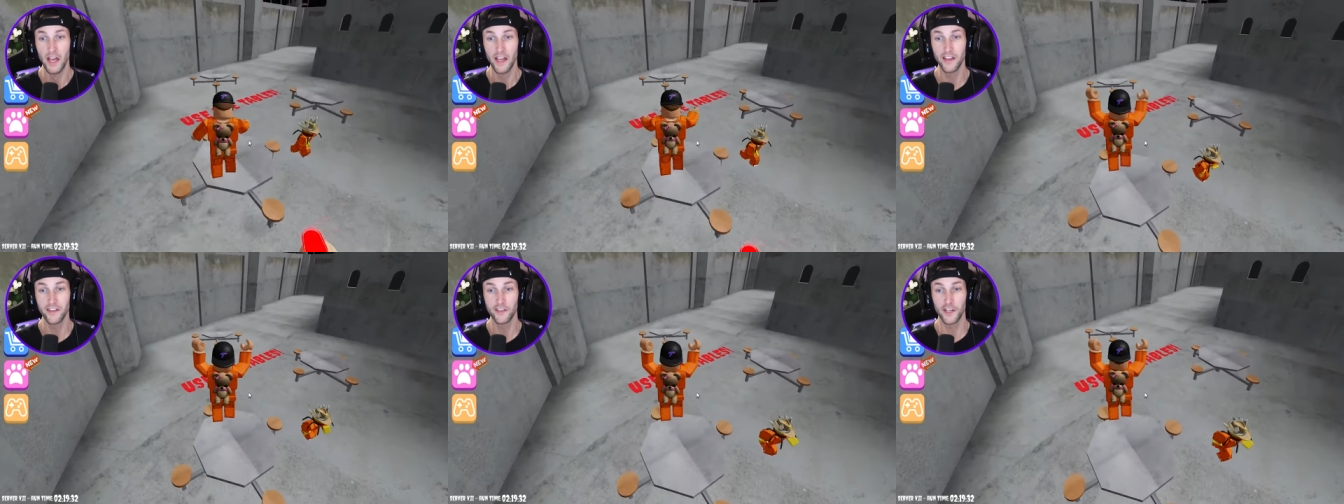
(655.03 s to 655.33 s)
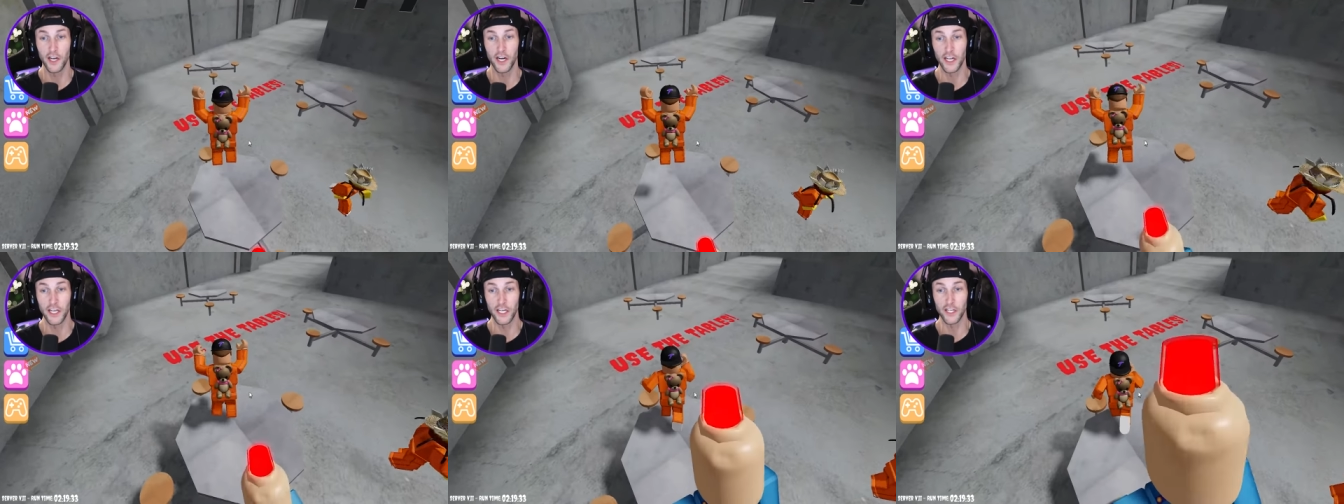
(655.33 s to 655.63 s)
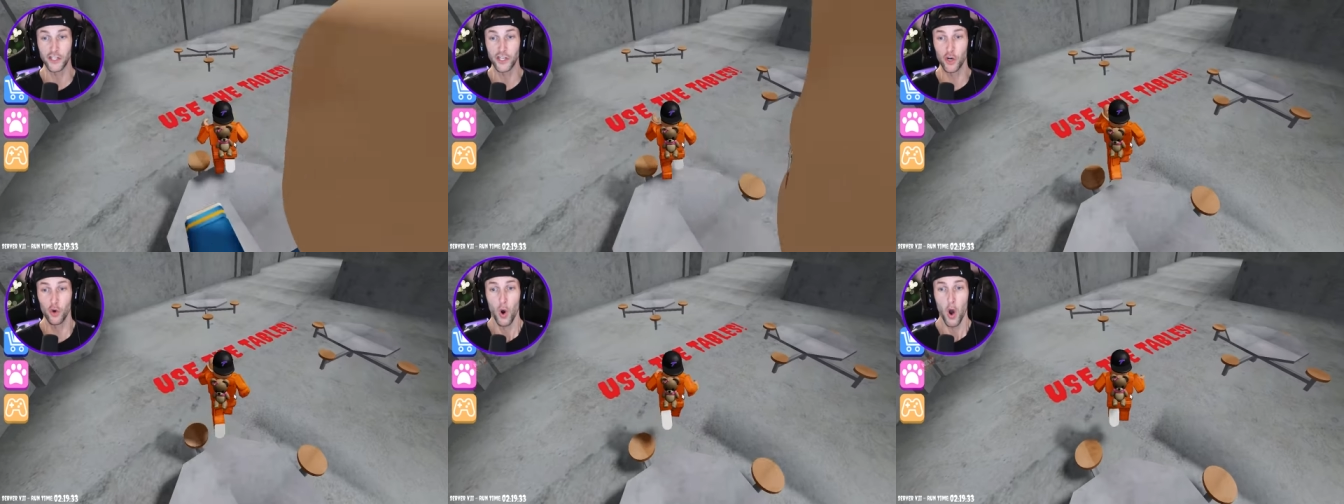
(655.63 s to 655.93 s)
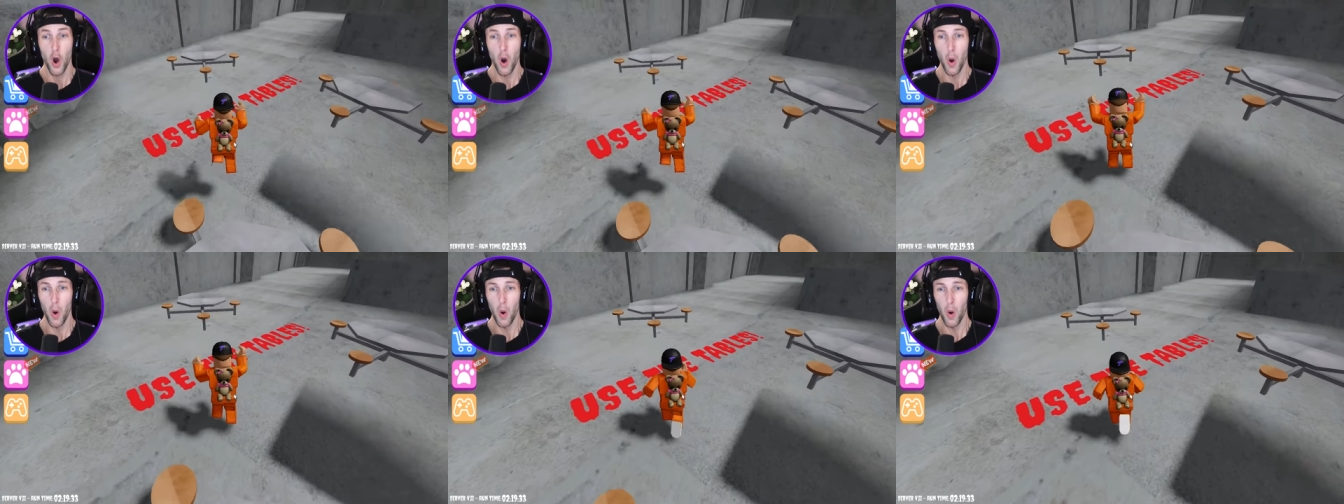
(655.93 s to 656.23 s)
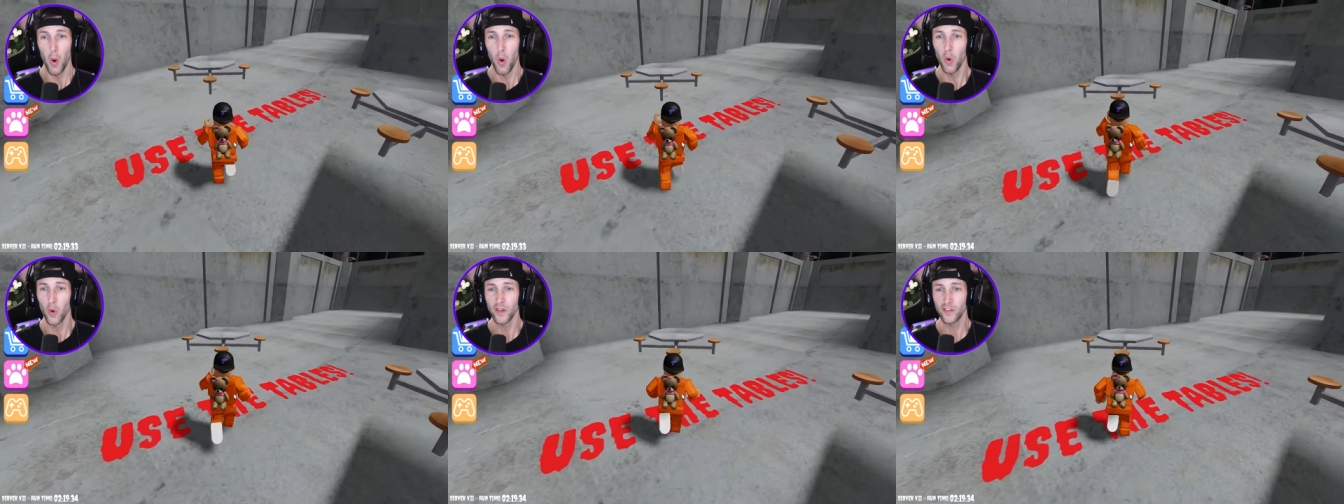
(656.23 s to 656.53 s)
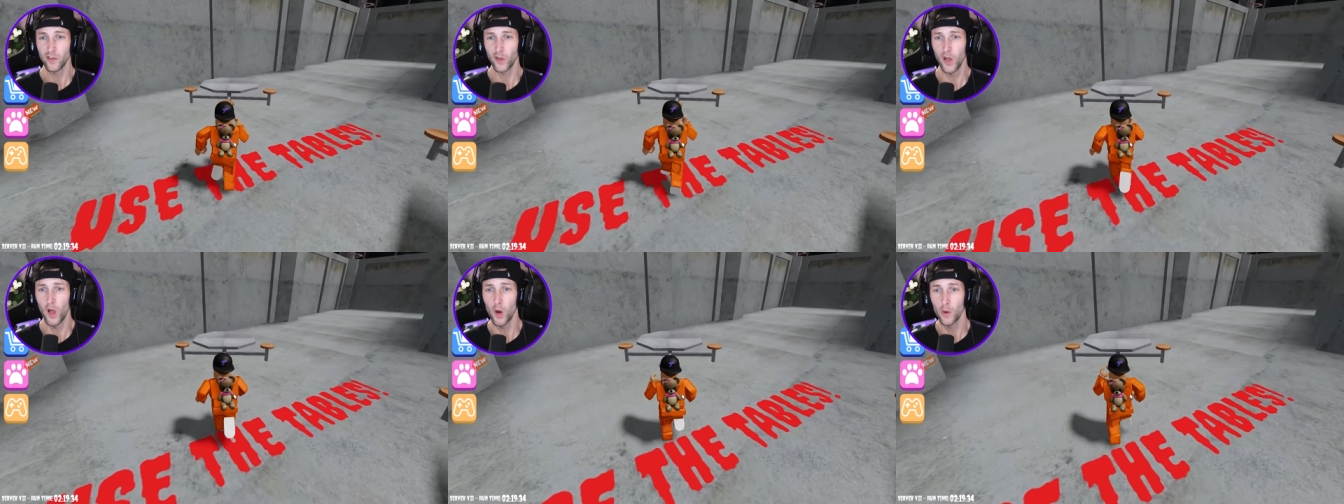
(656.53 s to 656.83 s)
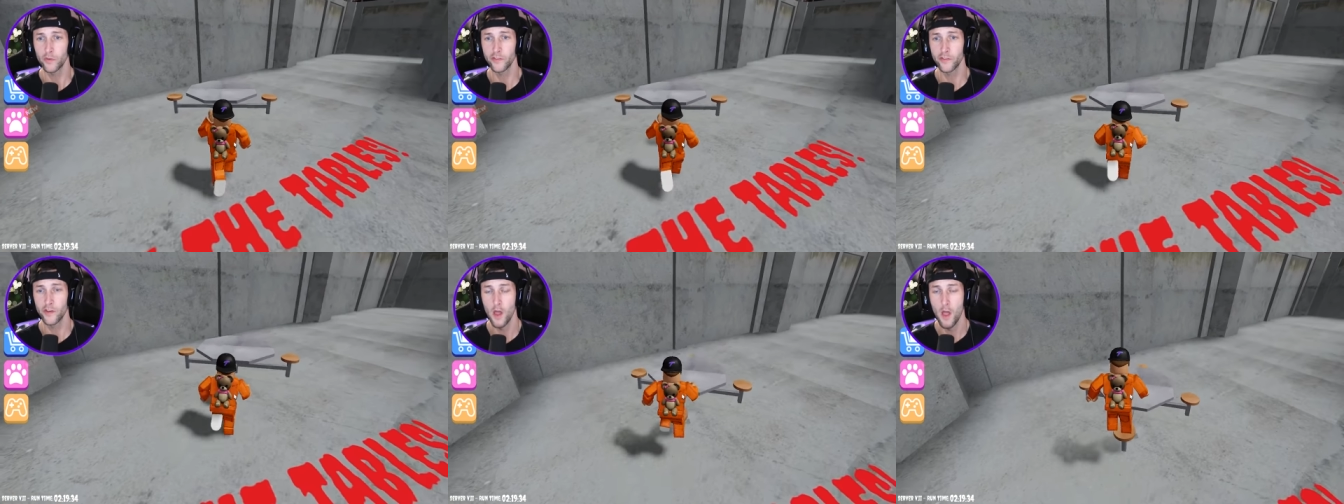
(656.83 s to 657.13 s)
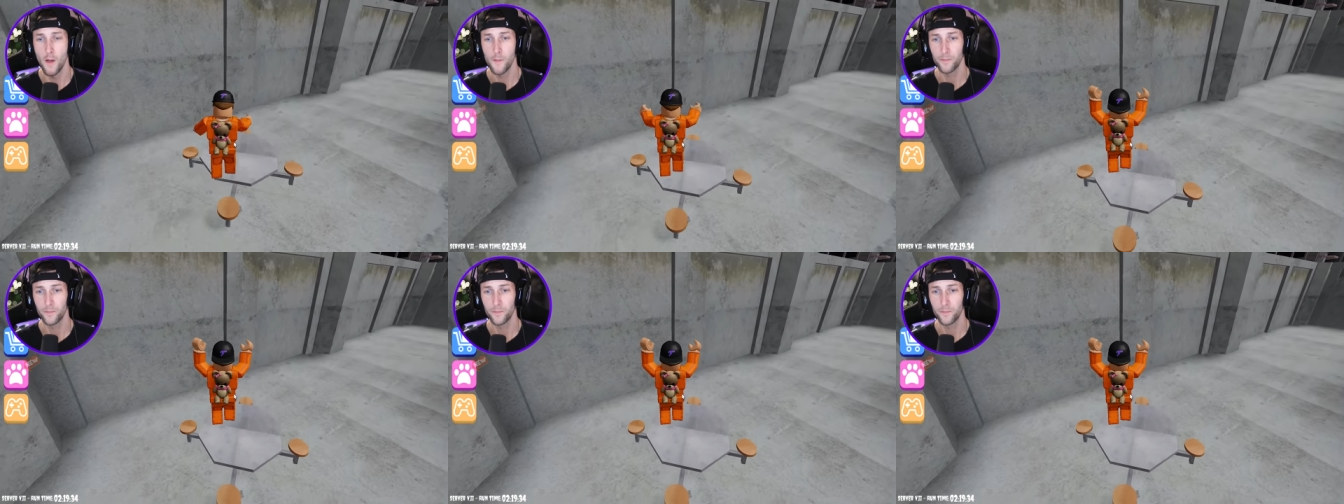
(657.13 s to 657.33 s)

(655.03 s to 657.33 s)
He's gonna get you. Oh, he's close.